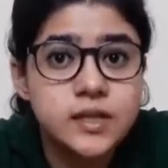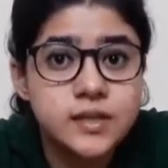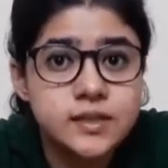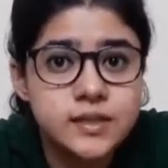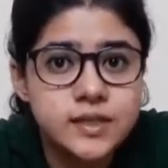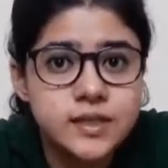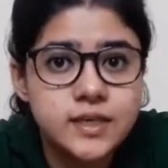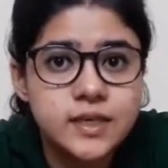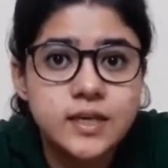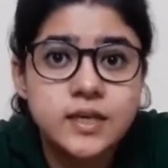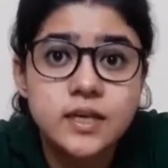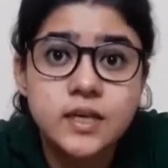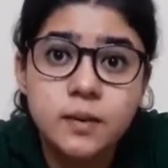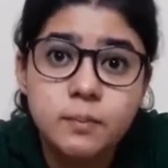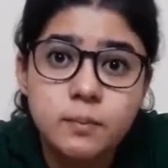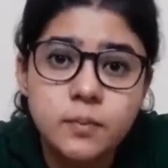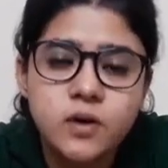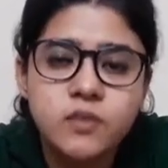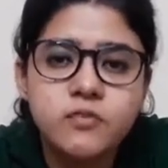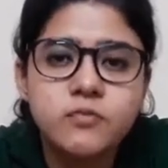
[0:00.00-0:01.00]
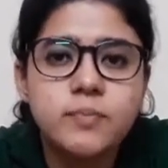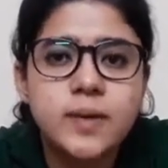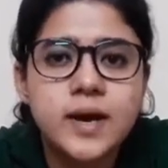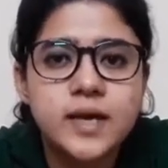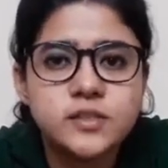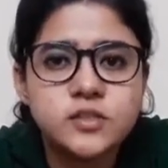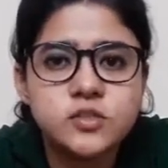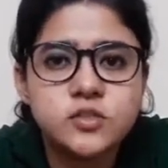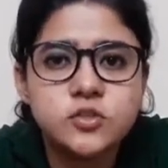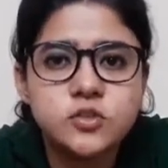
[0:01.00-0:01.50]
the number of
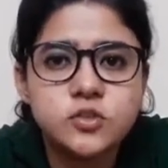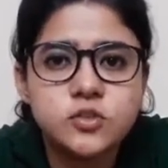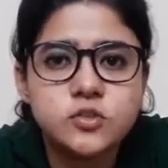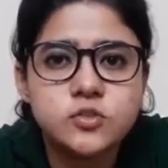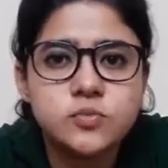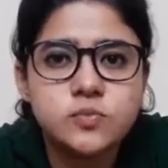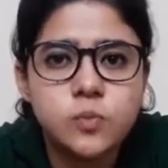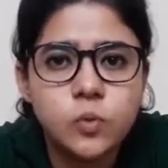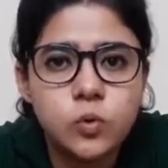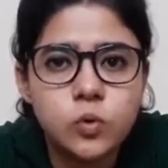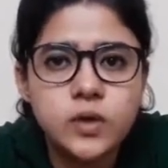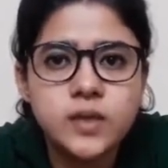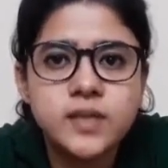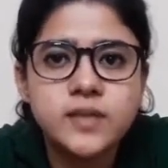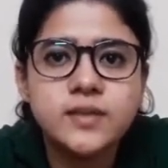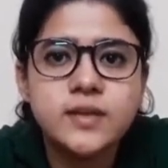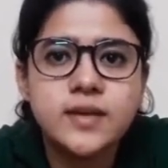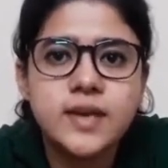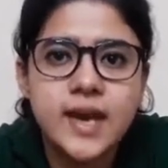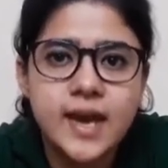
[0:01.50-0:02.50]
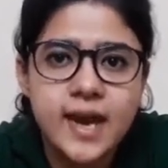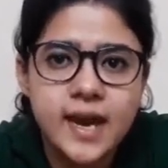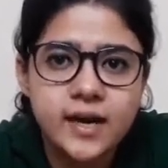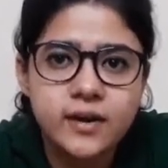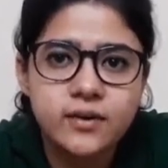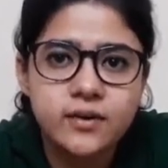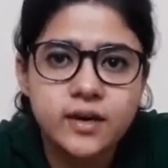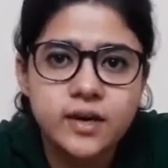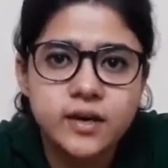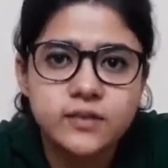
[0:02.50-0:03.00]
passengers boarding the
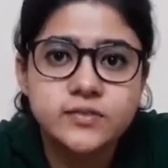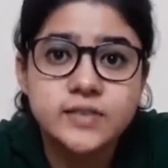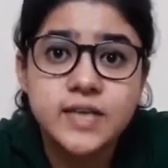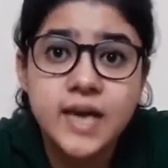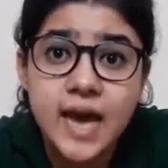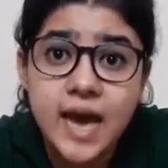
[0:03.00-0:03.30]
aircraft,